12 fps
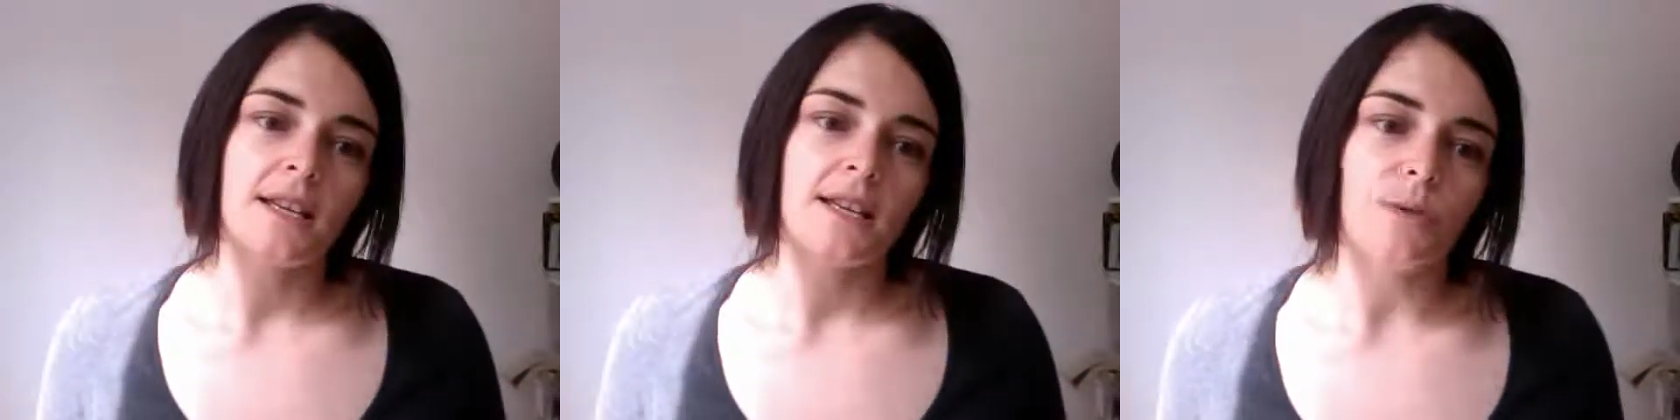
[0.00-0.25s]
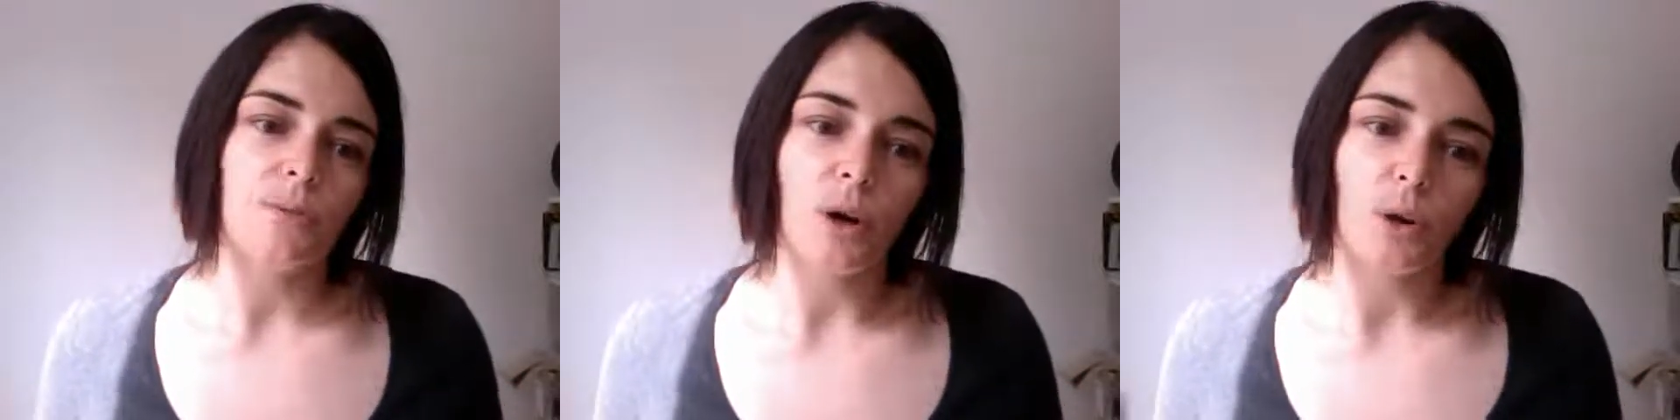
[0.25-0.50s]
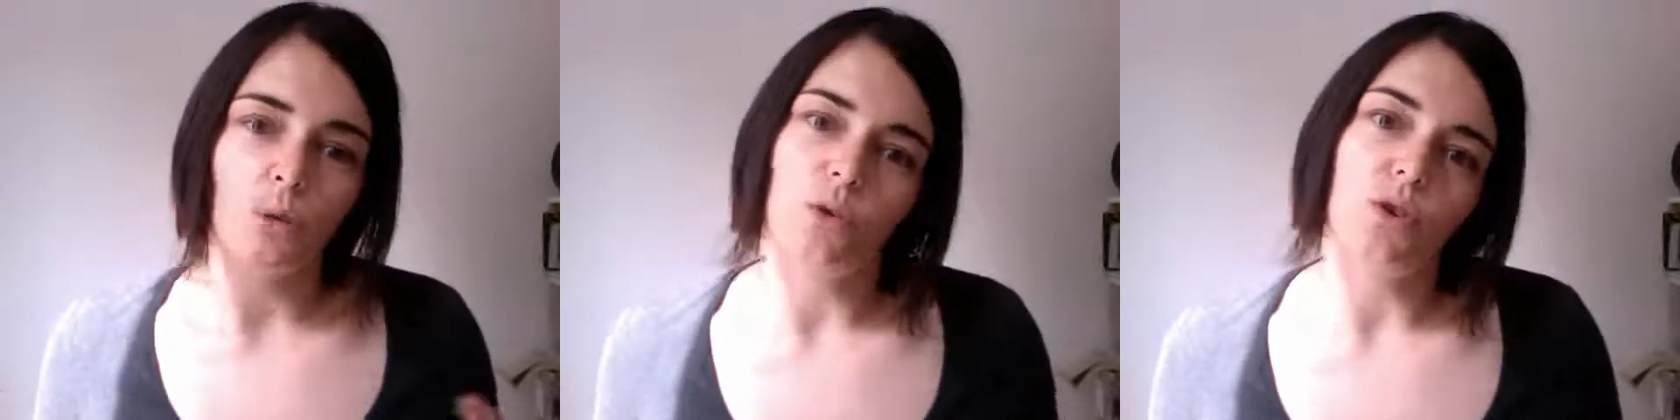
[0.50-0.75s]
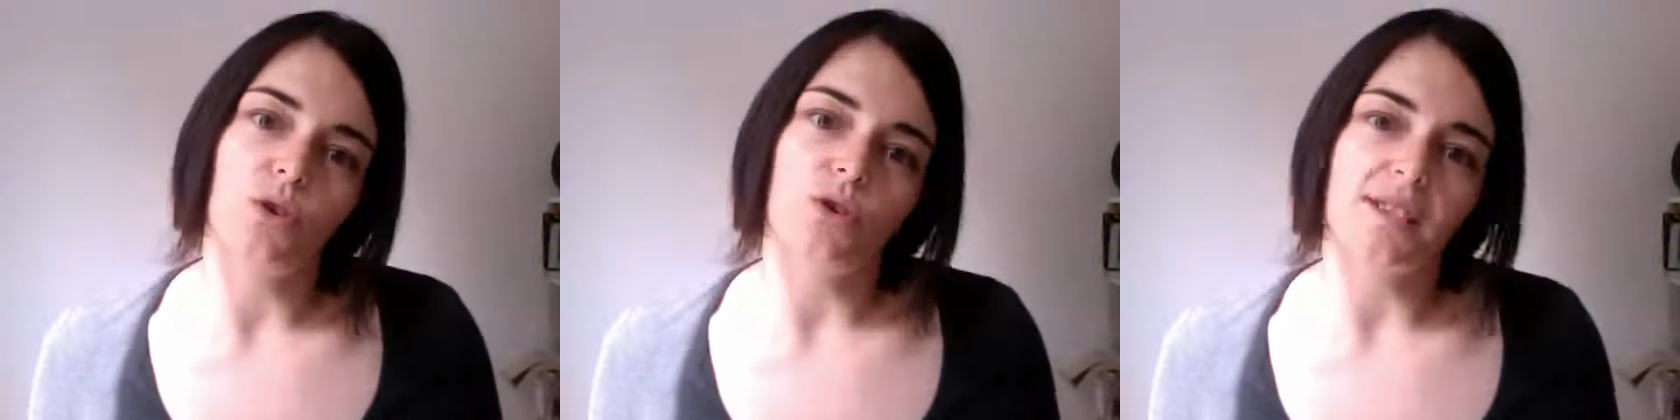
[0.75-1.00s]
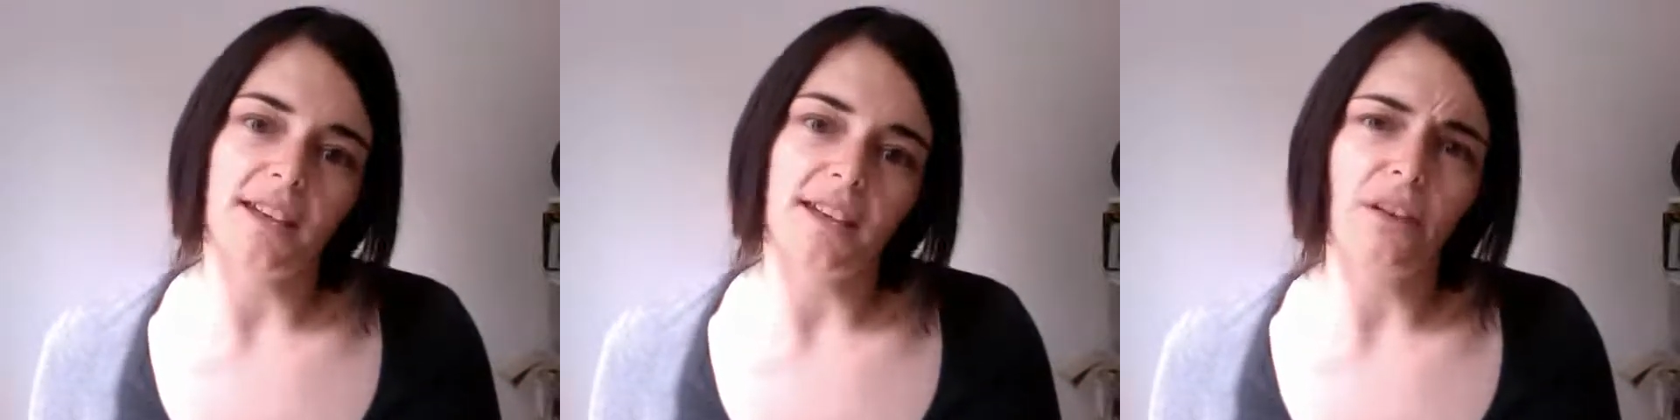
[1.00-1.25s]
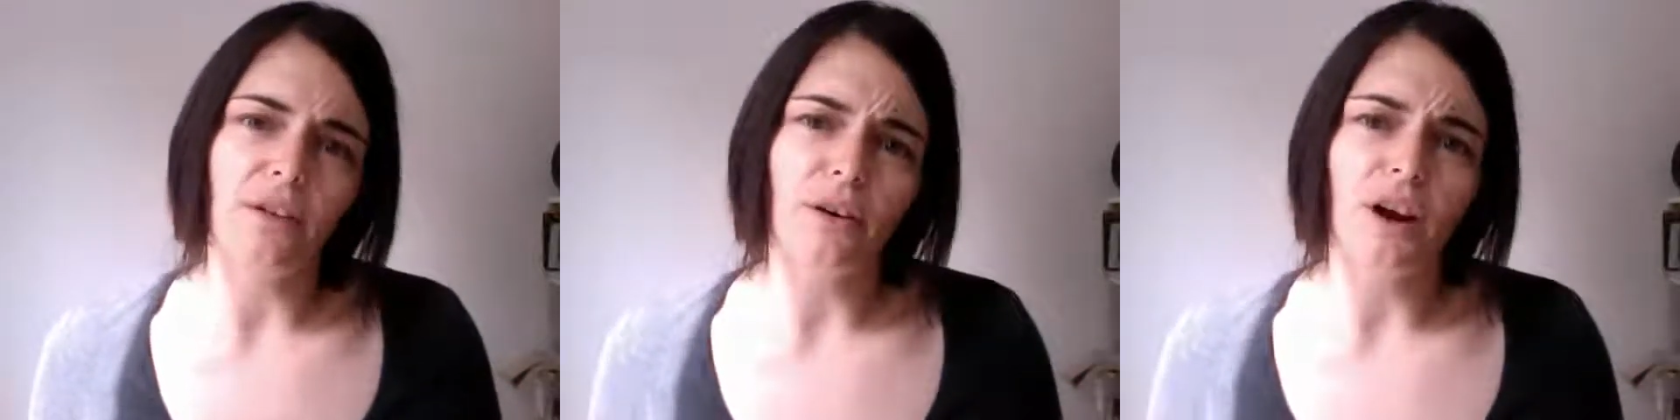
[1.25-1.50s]
to bring all those
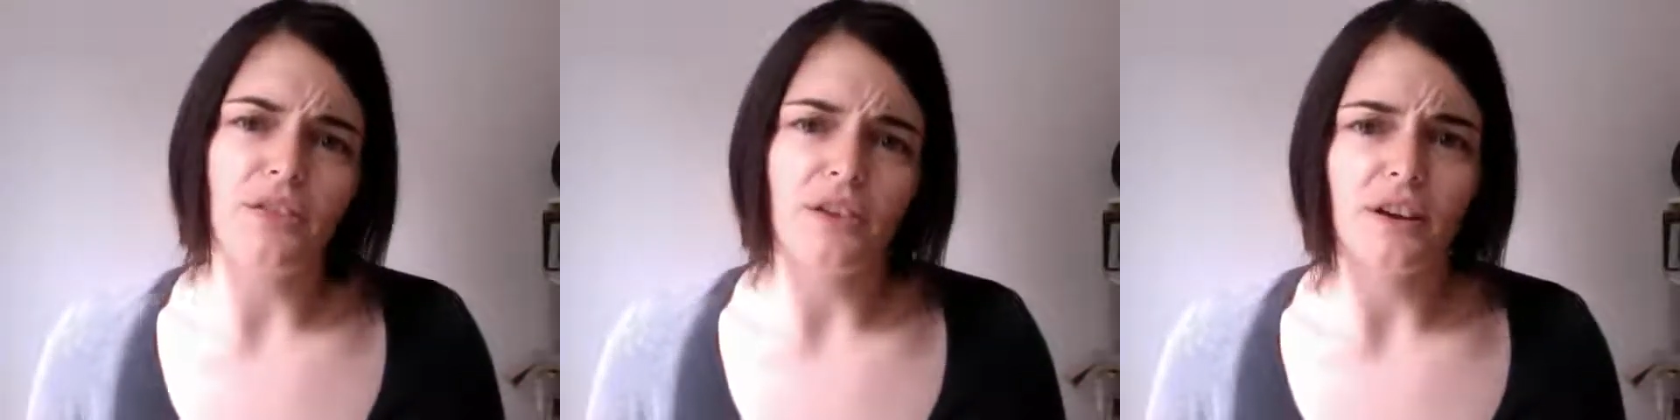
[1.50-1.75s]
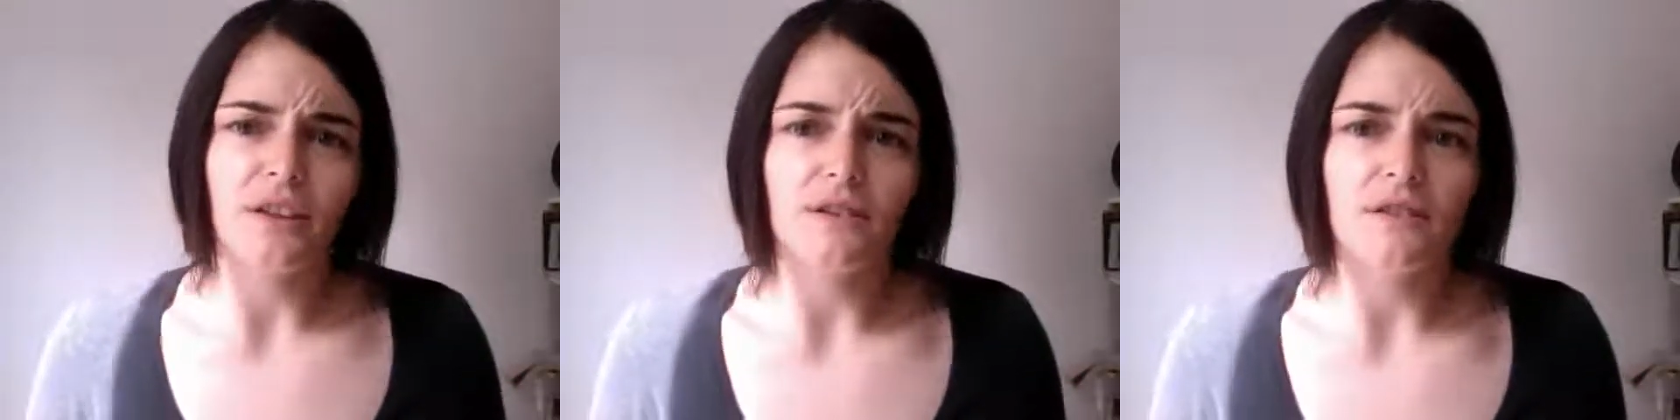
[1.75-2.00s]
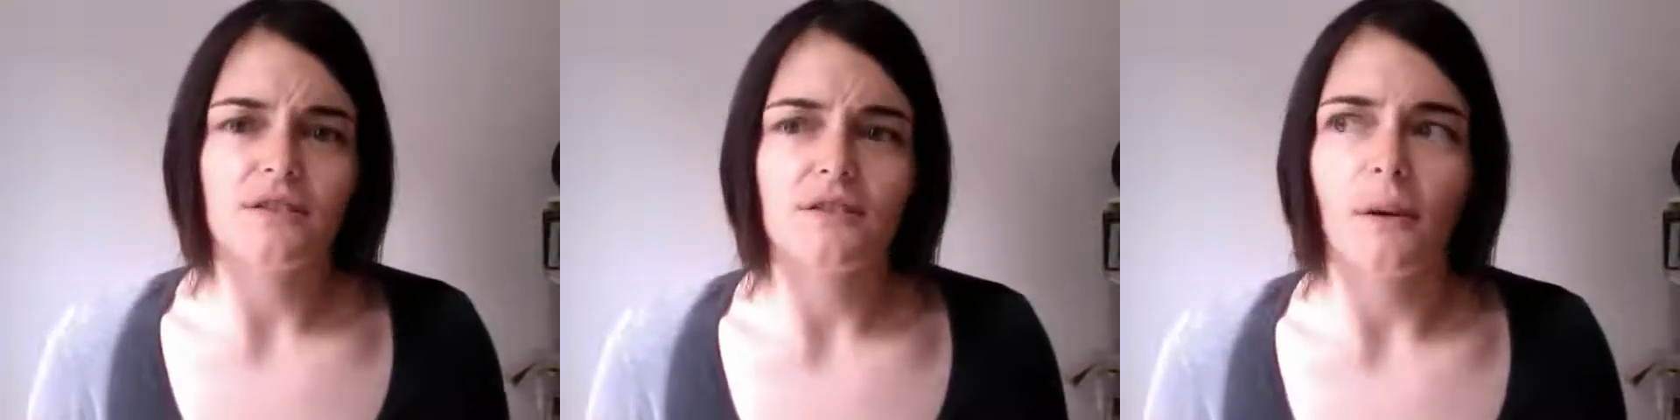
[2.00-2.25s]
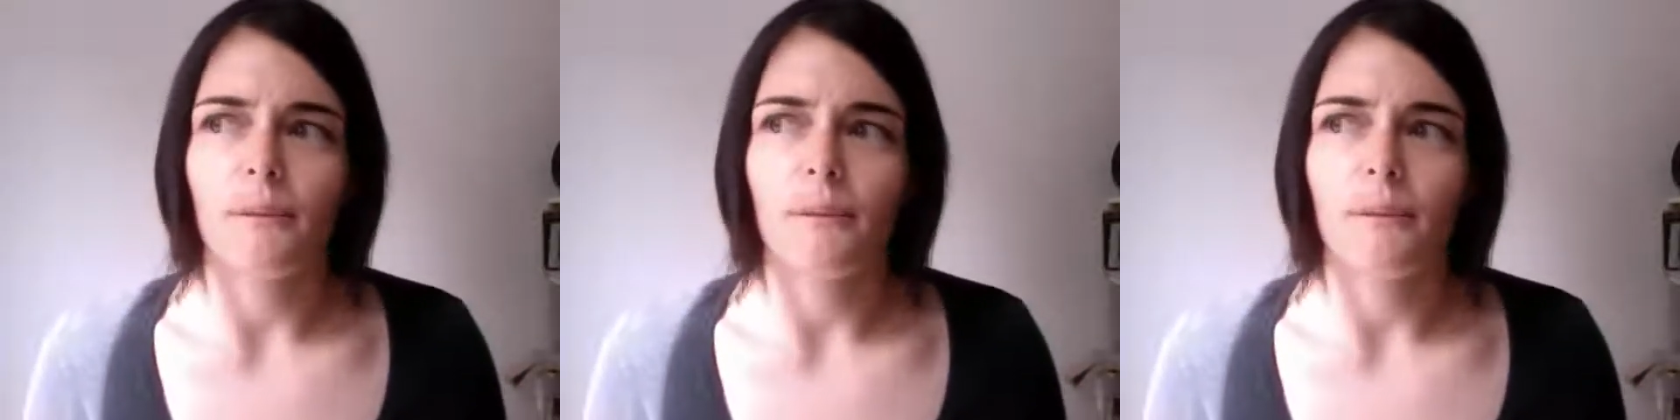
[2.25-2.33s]
together, I think is